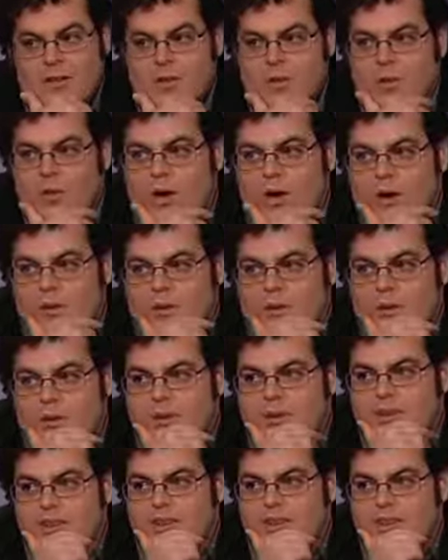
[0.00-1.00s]
Well, I'd
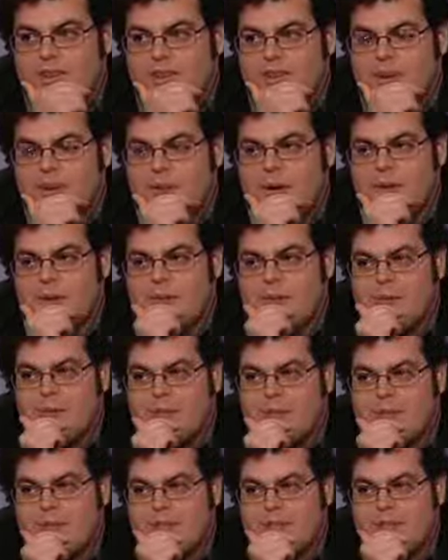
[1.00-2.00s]
probably
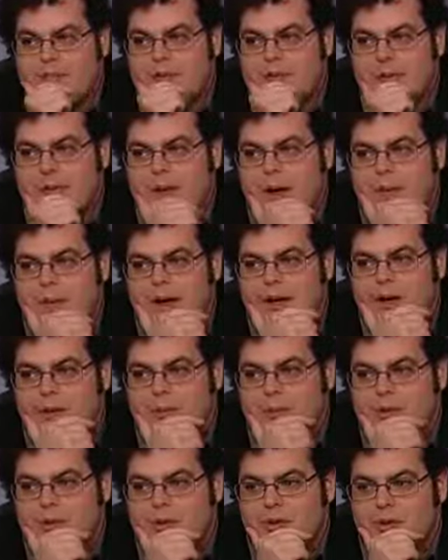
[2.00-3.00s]
be sued by my own
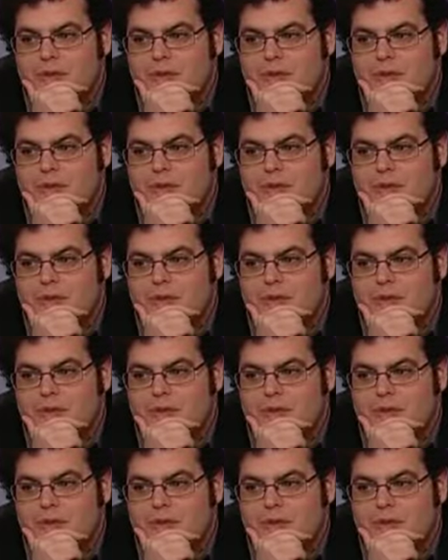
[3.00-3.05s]
producer.